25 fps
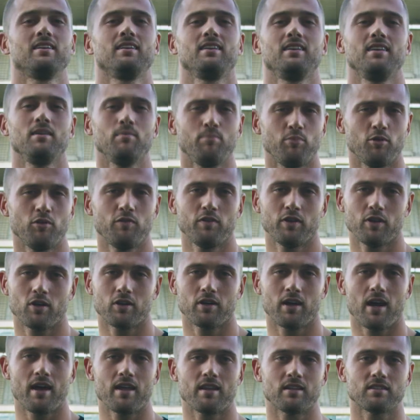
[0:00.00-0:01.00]
Improving your
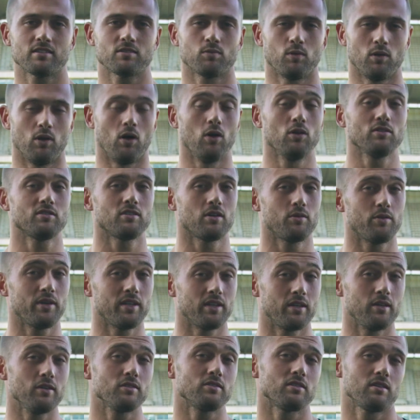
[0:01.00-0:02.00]
cadence will also
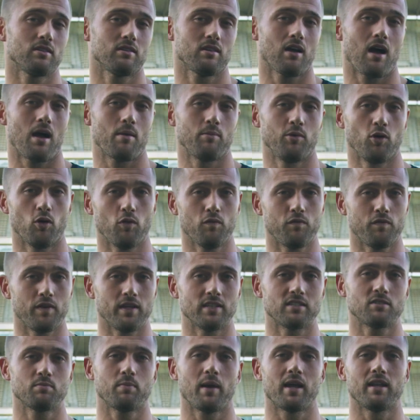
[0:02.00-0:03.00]
reduce the time your
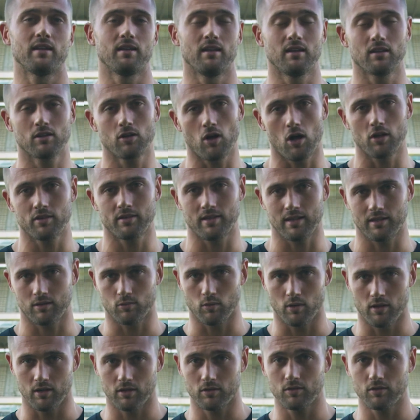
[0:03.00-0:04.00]
feet spend in contact with the